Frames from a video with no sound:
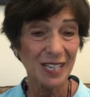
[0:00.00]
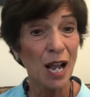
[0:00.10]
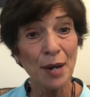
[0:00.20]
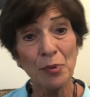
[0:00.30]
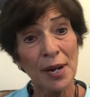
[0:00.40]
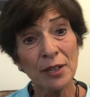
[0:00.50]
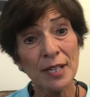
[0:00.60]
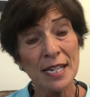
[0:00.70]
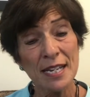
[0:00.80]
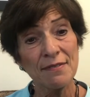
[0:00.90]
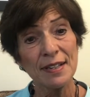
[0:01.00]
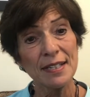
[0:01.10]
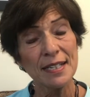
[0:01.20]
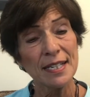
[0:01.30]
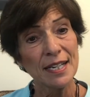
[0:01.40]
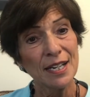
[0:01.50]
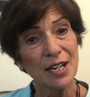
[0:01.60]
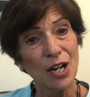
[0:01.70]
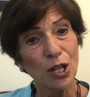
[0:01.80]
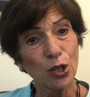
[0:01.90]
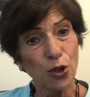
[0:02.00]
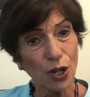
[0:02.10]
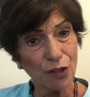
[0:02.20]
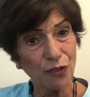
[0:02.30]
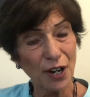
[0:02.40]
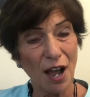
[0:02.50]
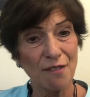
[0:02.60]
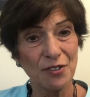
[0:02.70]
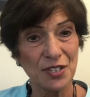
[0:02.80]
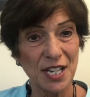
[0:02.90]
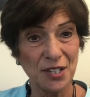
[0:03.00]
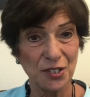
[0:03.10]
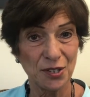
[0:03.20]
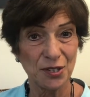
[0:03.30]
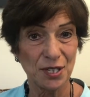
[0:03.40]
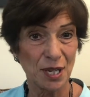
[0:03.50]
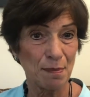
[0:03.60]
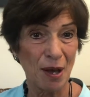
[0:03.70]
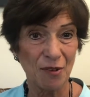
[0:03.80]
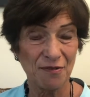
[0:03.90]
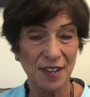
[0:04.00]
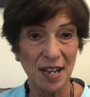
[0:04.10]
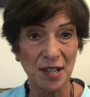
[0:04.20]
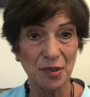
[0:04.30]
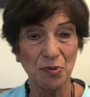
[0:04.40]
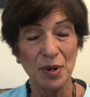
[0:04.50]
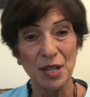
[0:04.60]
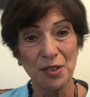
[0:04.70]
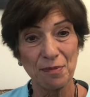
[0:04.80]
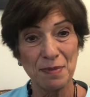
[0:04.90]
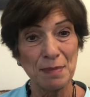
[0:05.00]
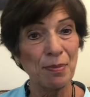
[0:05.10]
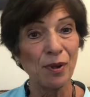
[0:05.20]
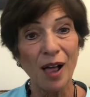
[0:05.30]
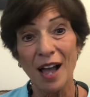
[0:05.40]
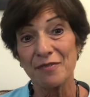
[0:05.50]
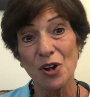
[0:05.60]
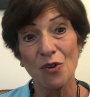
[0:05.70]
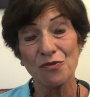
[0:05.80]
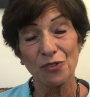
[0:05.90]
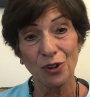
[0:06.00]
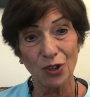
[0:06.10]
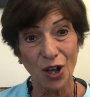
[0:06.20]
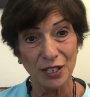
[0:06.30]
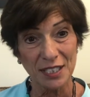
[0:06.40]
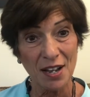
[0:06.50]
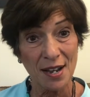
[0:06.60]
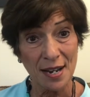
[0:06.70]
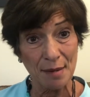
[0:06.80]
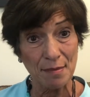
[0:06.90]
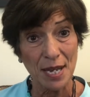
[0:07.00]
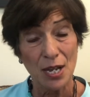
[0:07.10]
I rarely even look for conversations about faith with people I've known for a long time